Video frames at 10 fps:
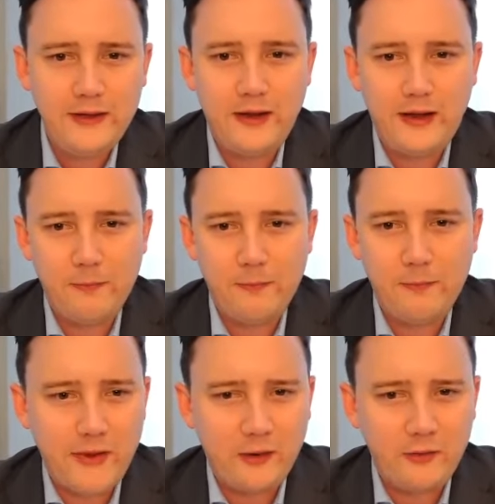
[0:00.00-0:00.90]
Um,
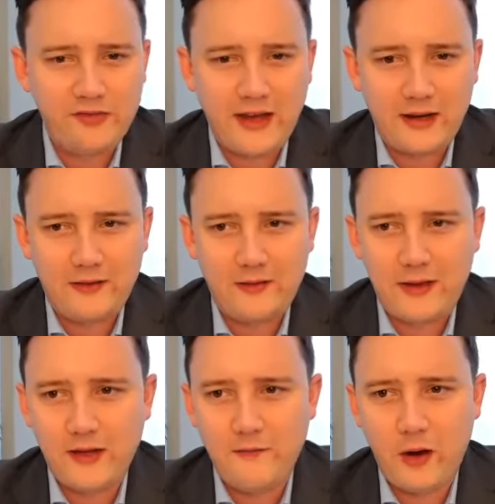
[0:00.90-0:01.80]
Ramel, Zach,
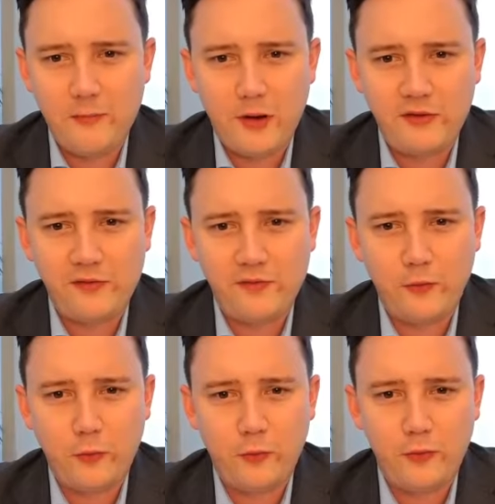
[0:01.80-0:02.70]
thank you very much
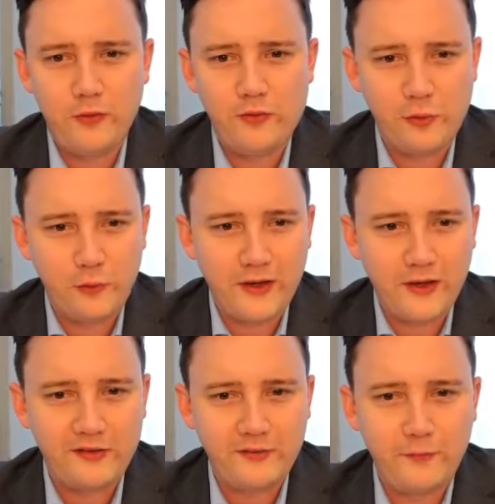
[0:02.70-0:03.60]
for joining
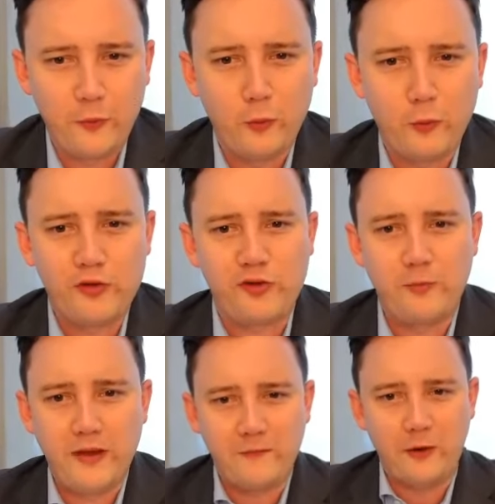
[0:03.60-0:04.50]
us for what should be
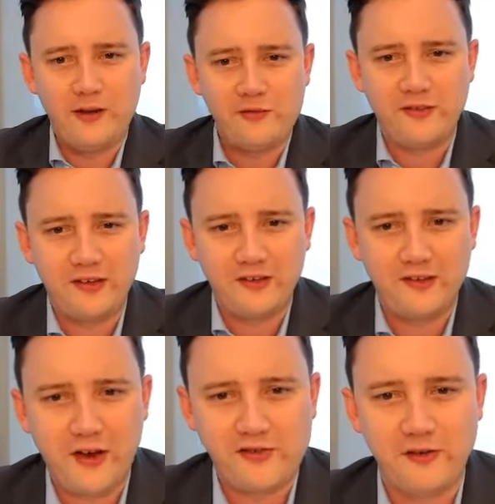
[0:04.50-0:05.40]
a very interesting
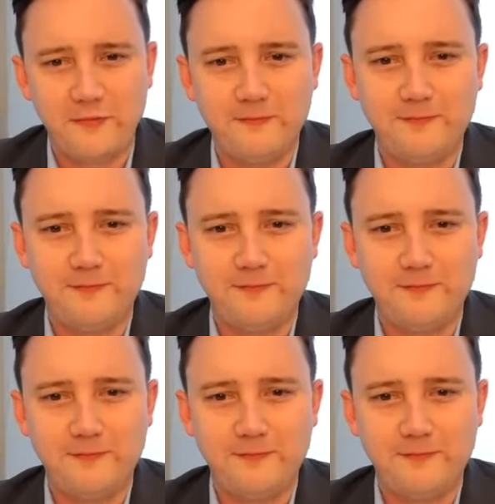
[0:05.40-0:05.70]
discussion.